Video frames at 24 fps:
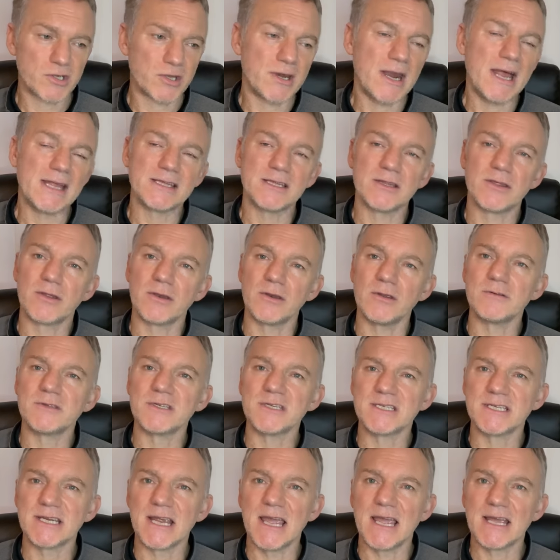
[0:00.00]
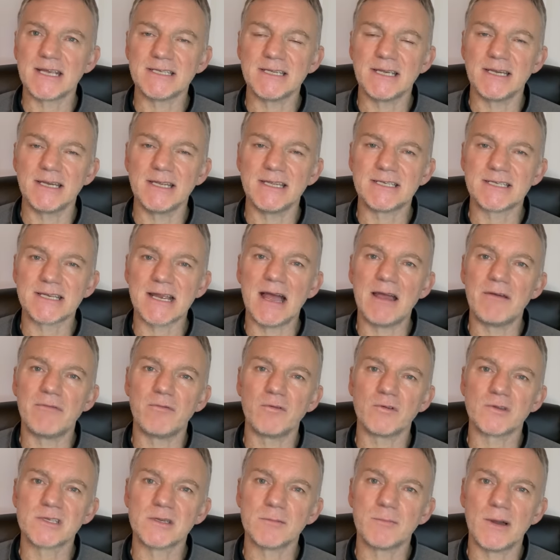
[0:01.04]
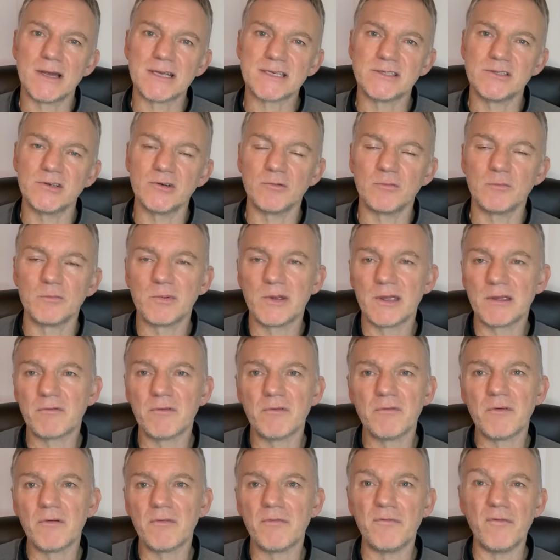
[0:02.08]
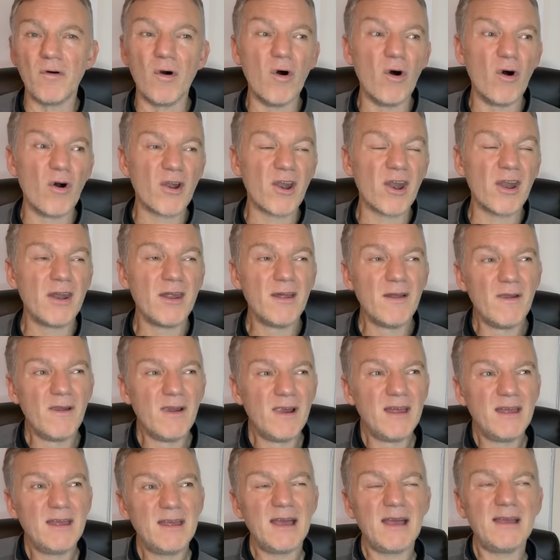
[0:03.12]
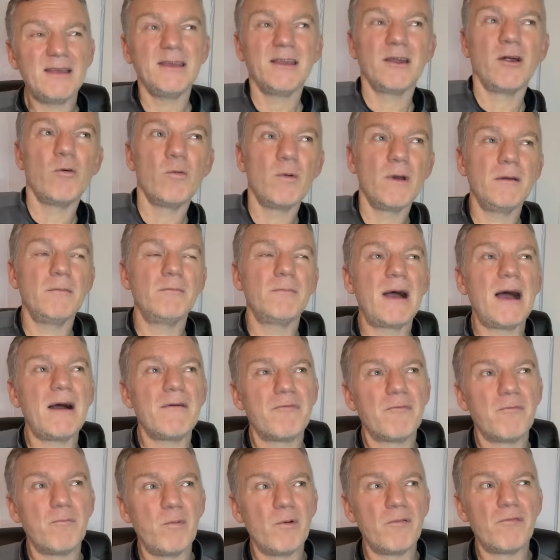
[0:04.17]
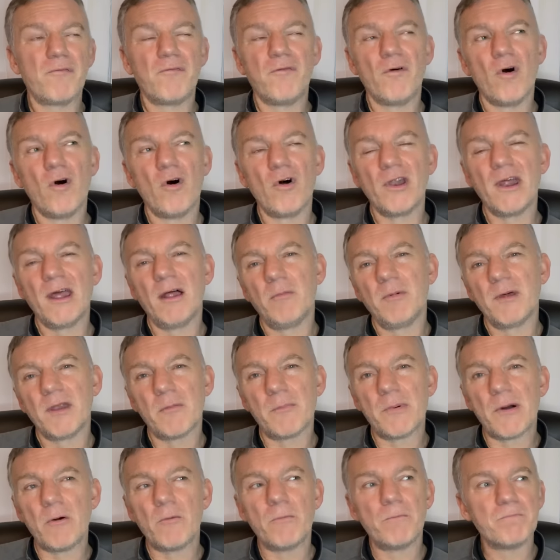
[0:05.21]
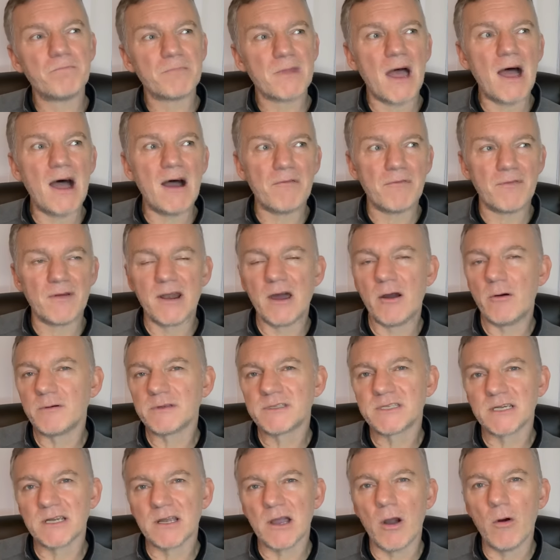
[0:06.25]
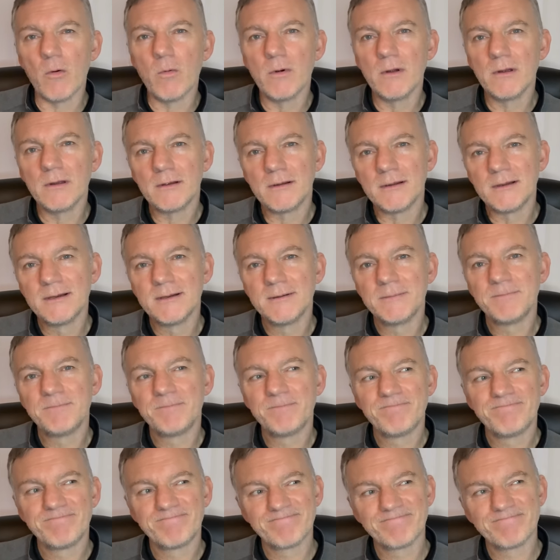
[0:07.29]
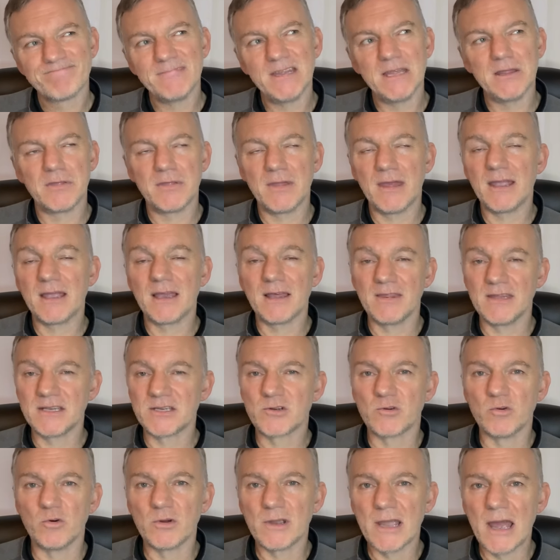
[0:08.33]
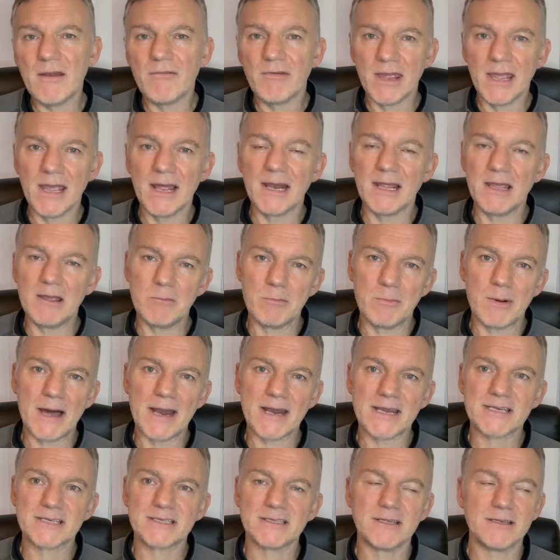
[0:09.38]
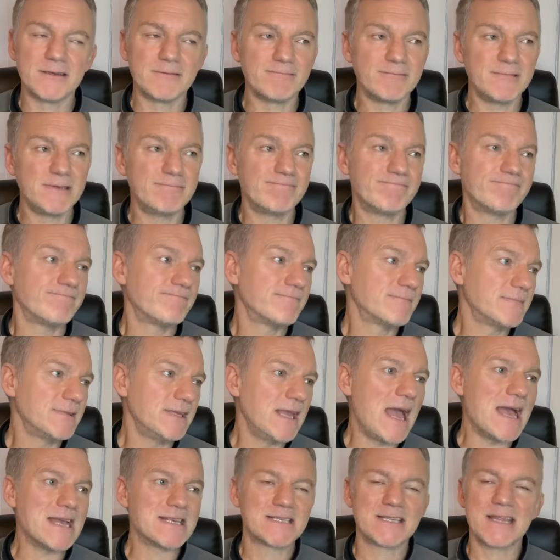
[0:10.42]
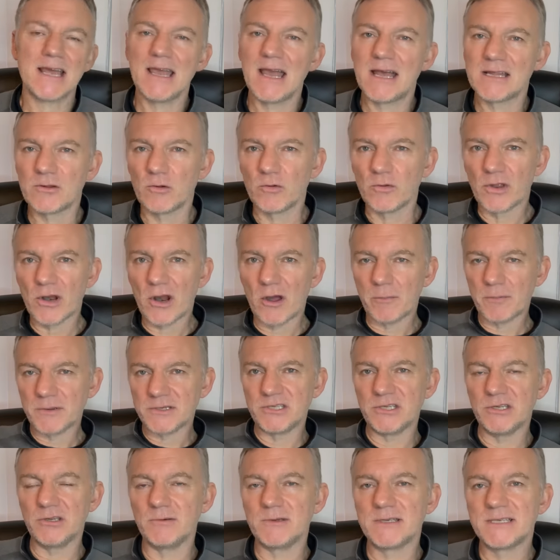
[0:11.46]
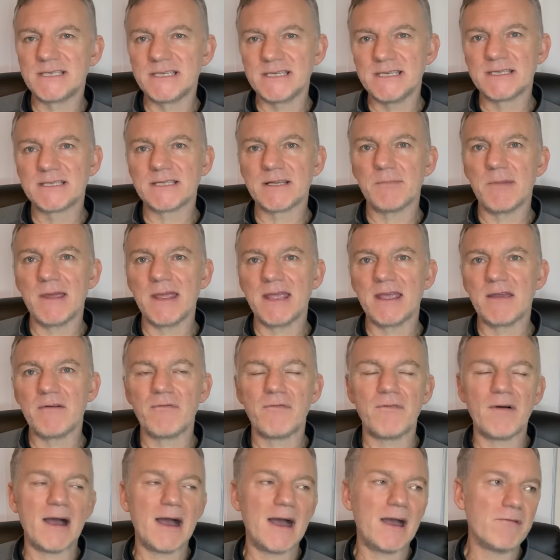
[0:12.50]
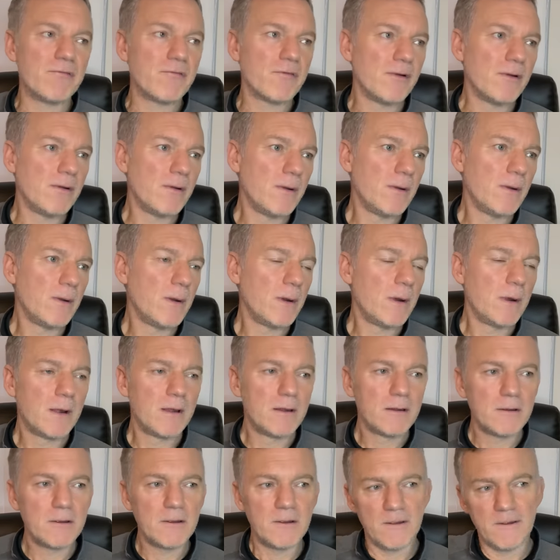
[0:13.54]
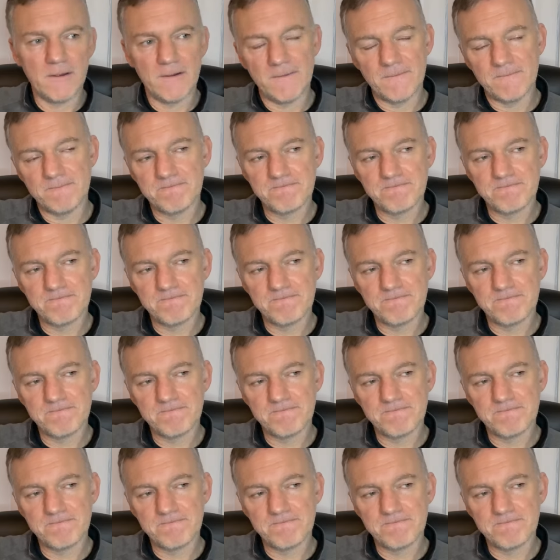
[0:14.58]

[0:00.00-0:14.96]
threaded through to Xerxes and he side-footed past Jordan Pickford for four. And, you know, we're 4-0 with about half an hour to go. You're thinking this could get really embarrassing. And yes, they had other opportunities to make it five. But